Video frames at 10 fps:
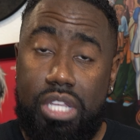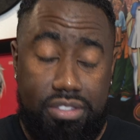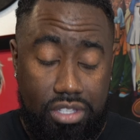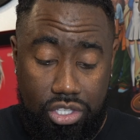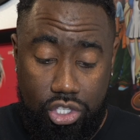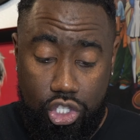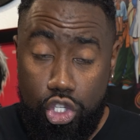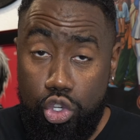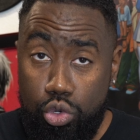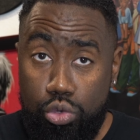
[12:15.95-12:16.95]
That's a
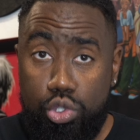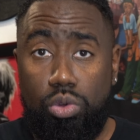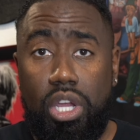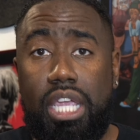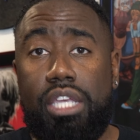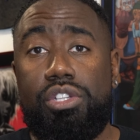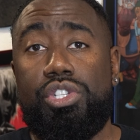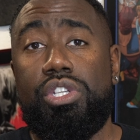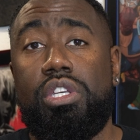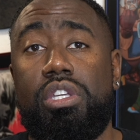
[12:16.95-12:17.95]
huge
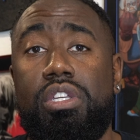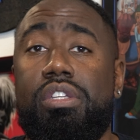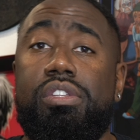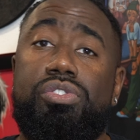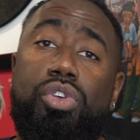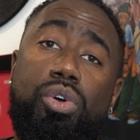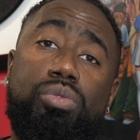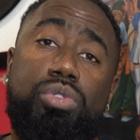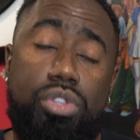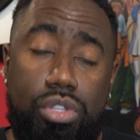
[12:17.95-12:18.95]
range.
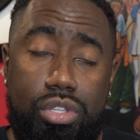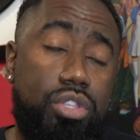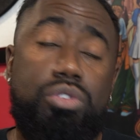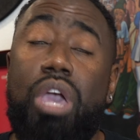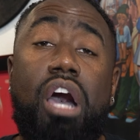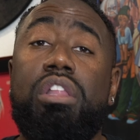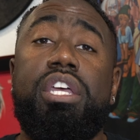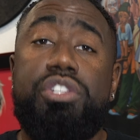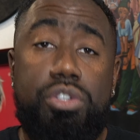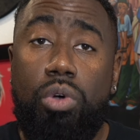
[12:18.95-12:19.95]
So you, I'll
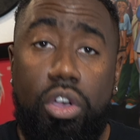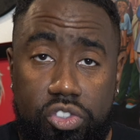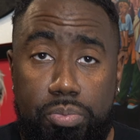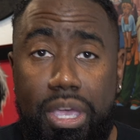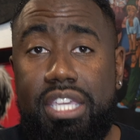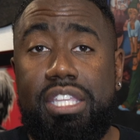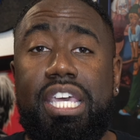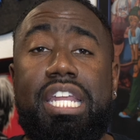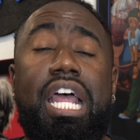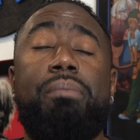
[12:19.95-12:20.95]
let you all
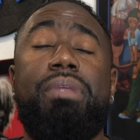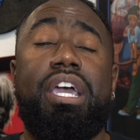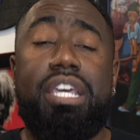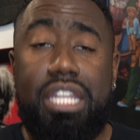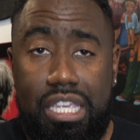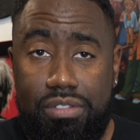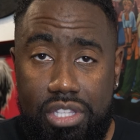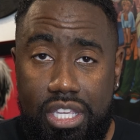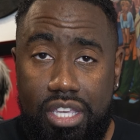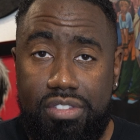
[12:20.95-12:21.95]
speculate. I'm not gonna give you
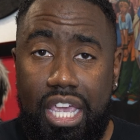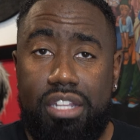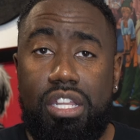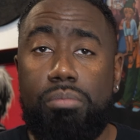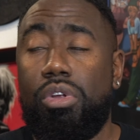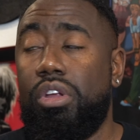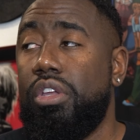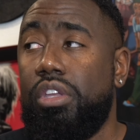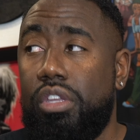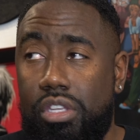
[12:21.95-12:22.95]
the exact
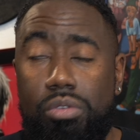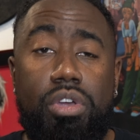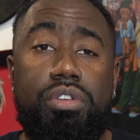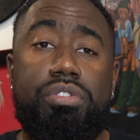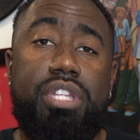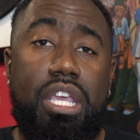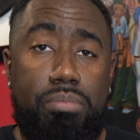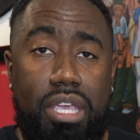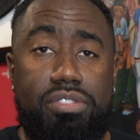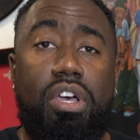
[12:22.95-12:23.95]
number. You
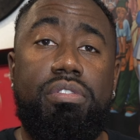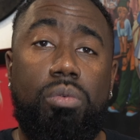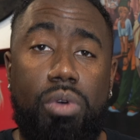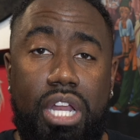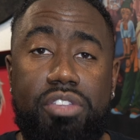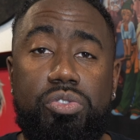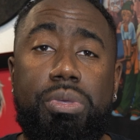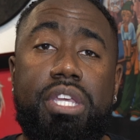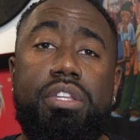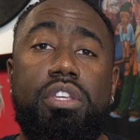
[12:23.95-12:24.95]
understand based off of what I
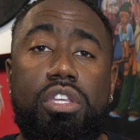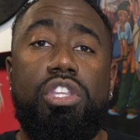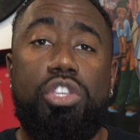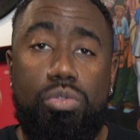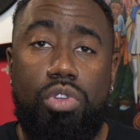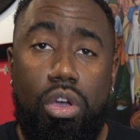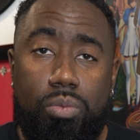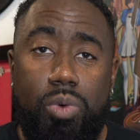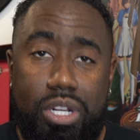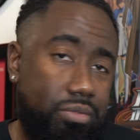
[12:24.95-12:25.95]
spent, you
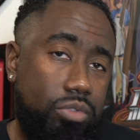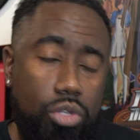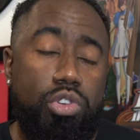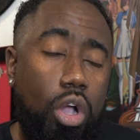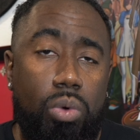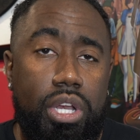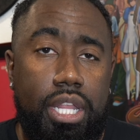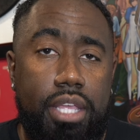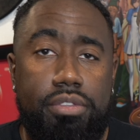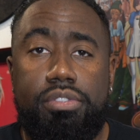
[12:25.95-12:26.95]
know what, you know what
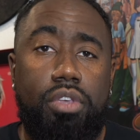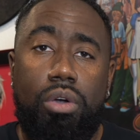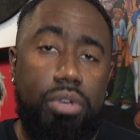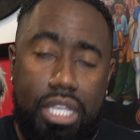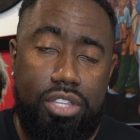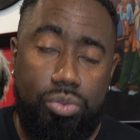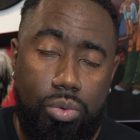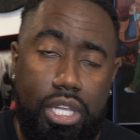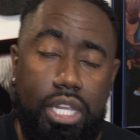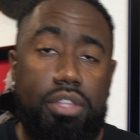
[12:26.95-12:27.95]
it is. So it is
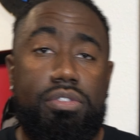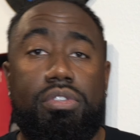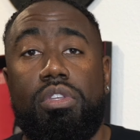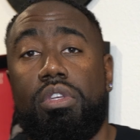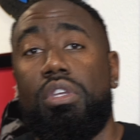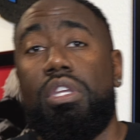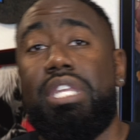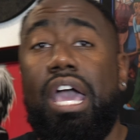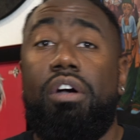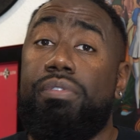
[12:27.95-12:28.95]
what it is.
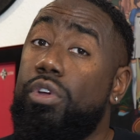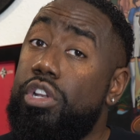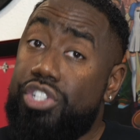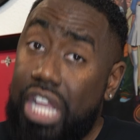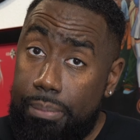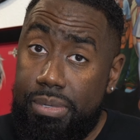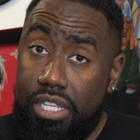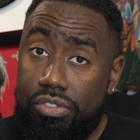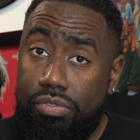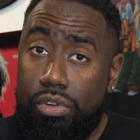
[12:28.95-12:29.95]
Now for a
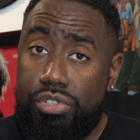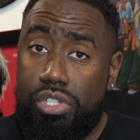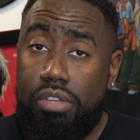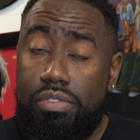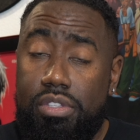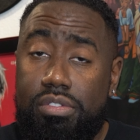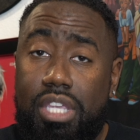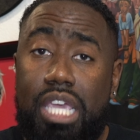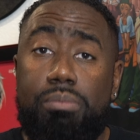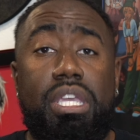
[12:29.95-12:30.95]
Japanese version of this
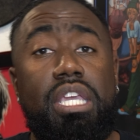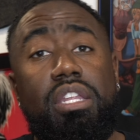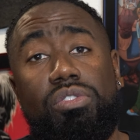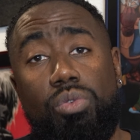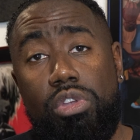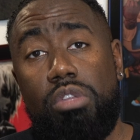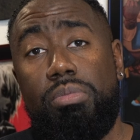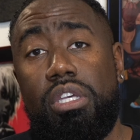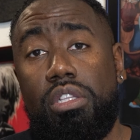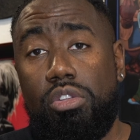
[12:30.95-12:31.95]
game, it is going to
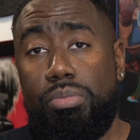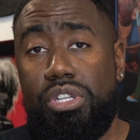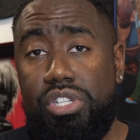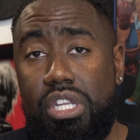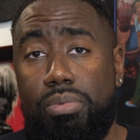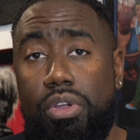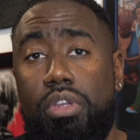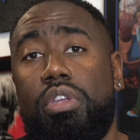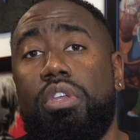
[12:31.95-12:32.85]
be a little bit cheaper.